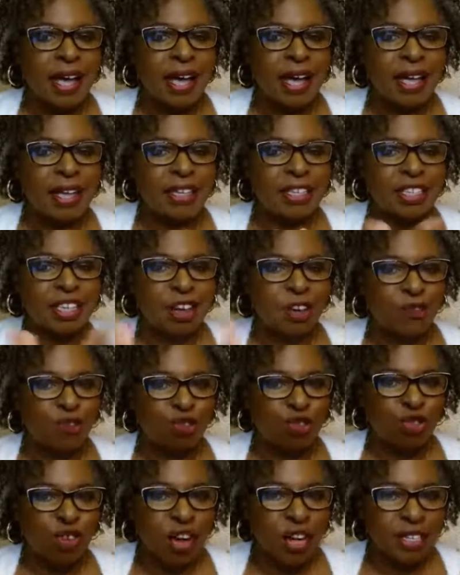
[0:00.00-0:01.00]
and
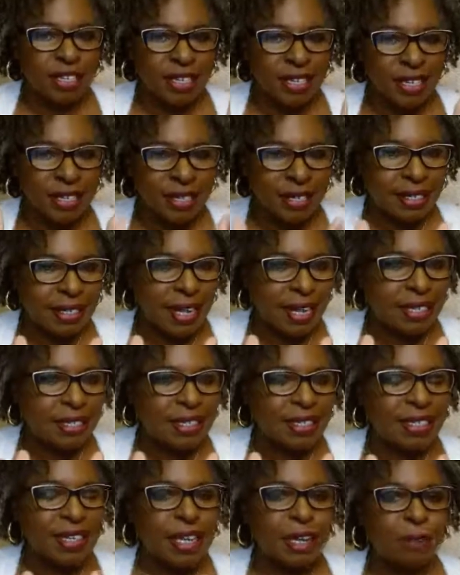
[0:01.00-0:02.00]
I've tried to
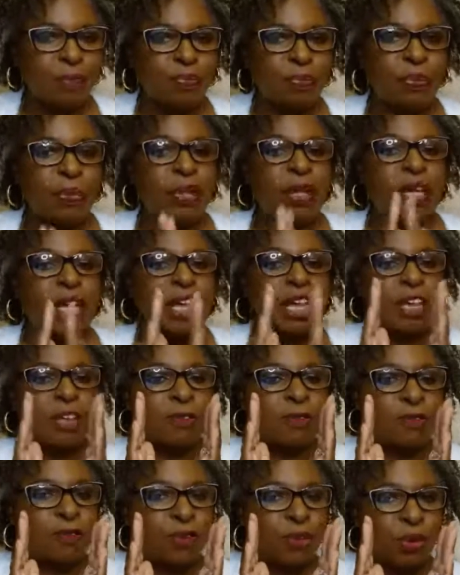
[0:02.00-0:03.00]
condense it.
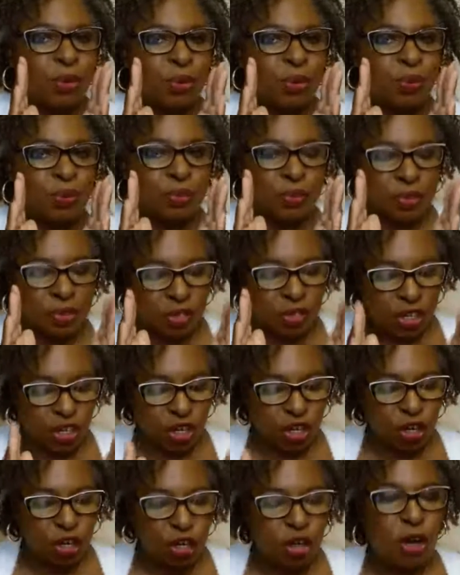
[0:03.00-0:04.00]
If you
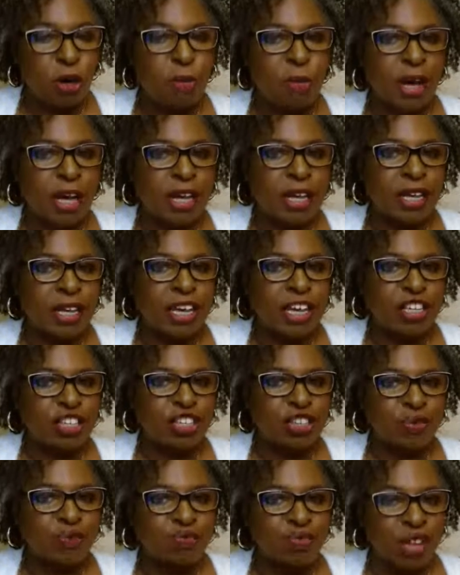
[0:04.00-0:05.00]
can go back and
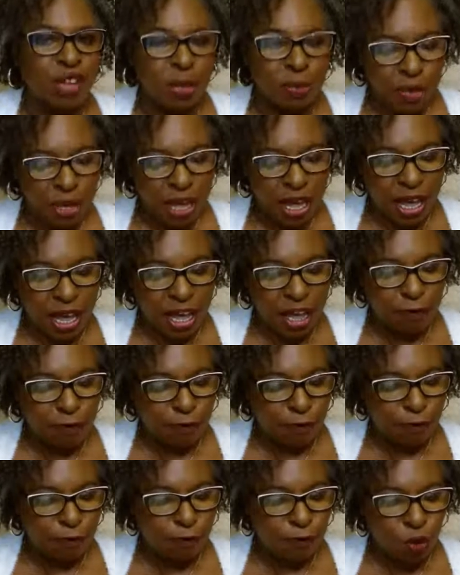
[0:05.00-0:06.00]
catch the
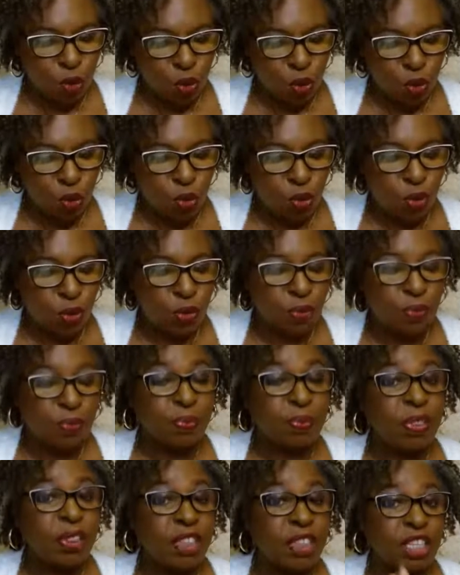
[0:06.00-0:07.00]
replay for
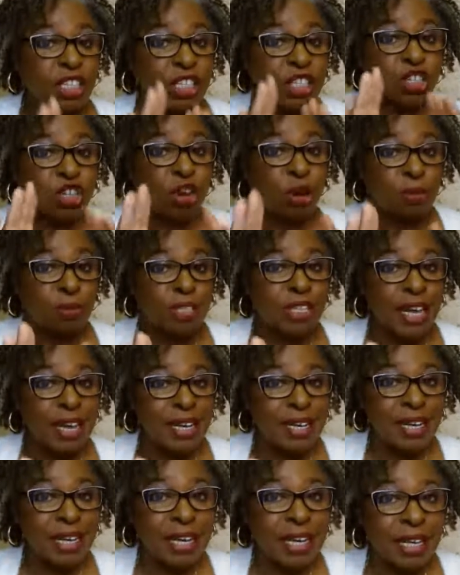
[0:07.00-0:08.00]
the stop
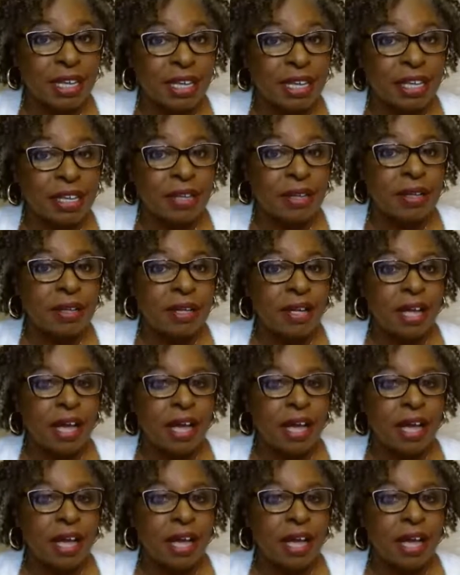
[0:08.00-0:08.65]
technique,